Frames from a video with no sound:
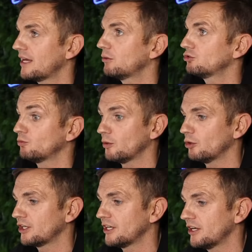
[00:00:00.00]
thousand we were
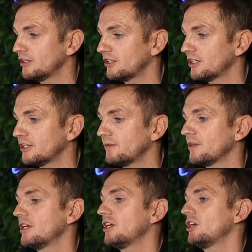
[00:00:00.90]
looking at earlier,
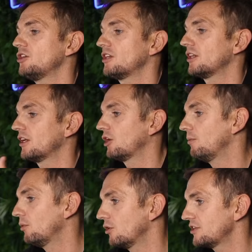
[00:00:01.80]
you can click
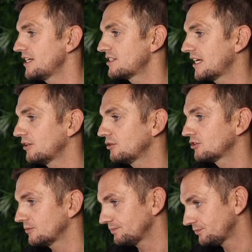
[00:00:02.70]
on more
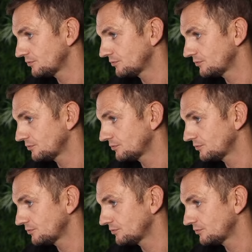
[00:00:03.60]
details.